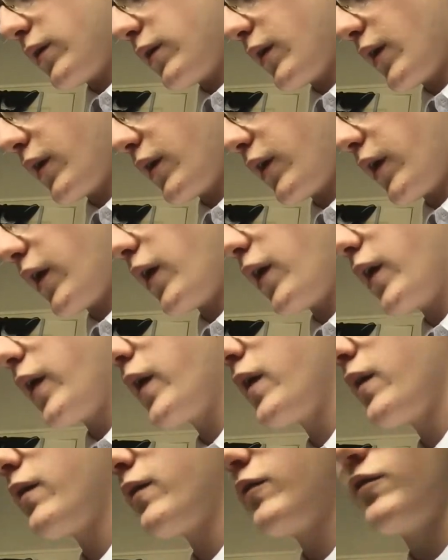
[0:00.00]
Yanny.
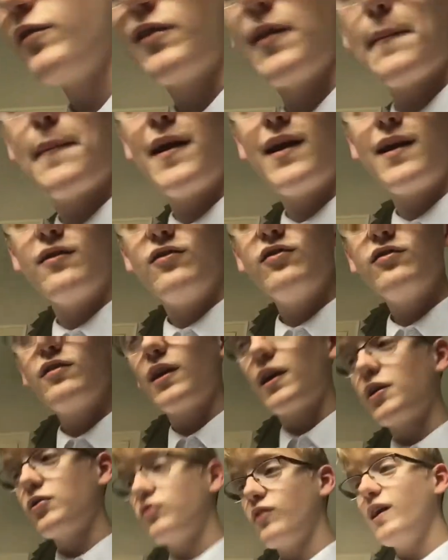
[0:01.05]
Just that, mate. Just
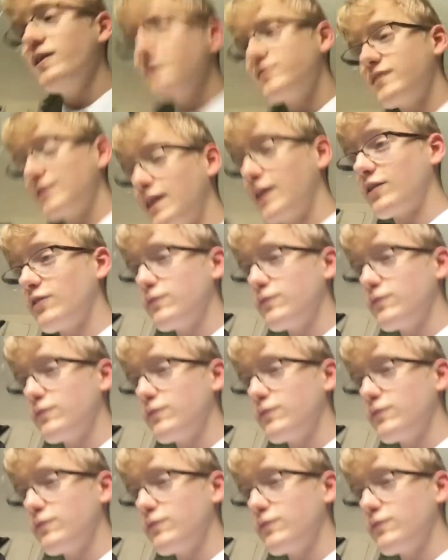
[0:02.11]
like crazy, like